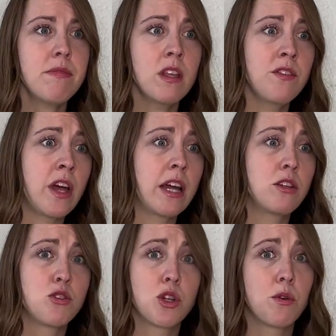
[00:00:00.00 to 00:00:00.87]
that you
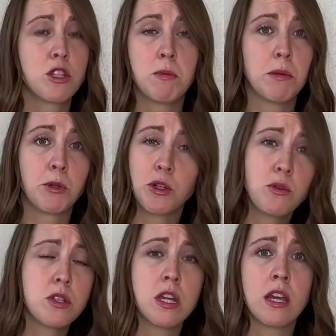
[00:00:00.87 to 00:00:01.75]
should always be
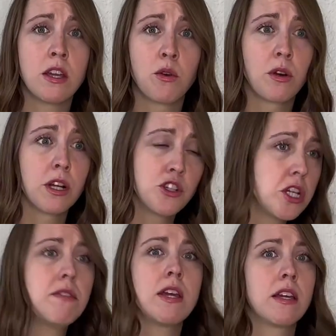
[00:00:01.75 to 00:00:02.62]
producing or
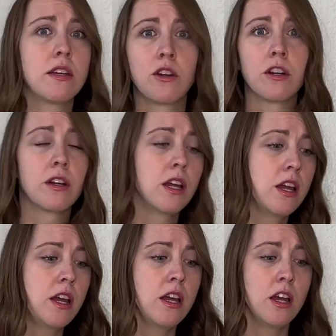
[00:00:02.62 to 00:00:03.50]
achieving or
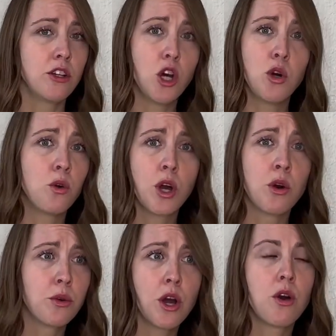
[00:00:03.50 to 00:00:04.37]
go, go,
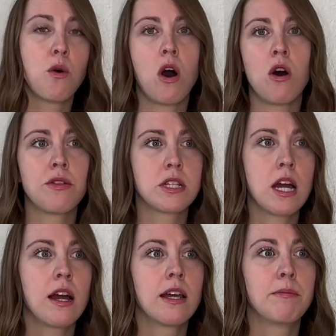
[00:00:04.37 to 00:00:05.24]
go all the
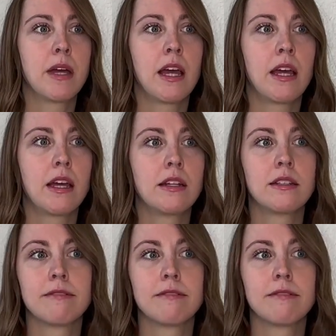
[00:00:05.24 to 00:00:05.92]
time. And,